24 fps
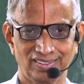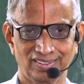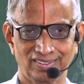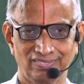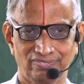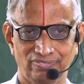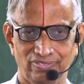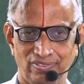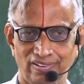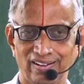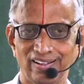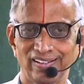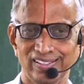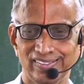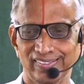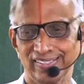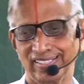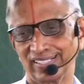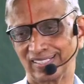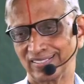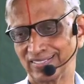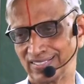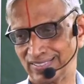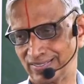
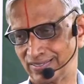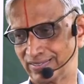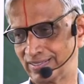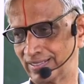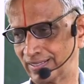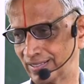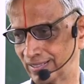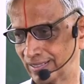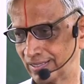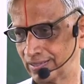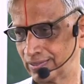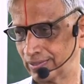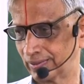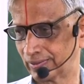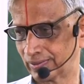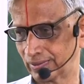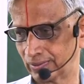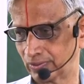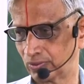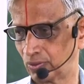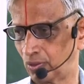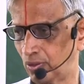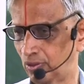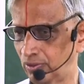far-reaching
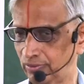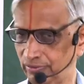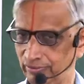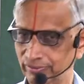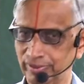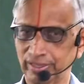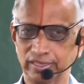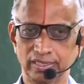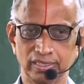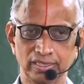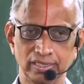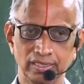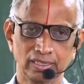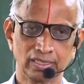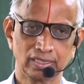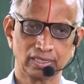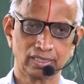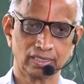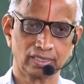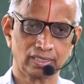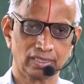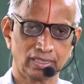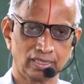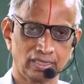generalization of the
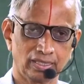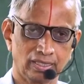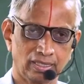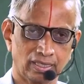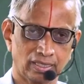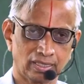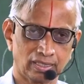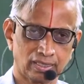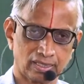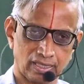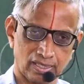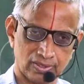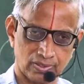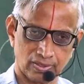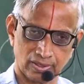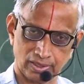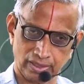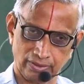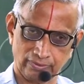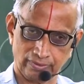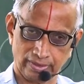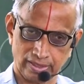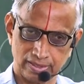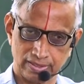
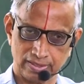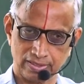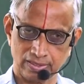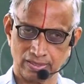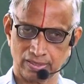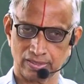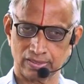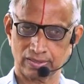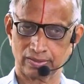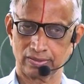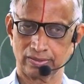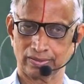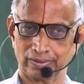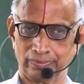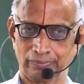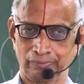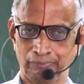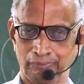Parthasarathy theorem.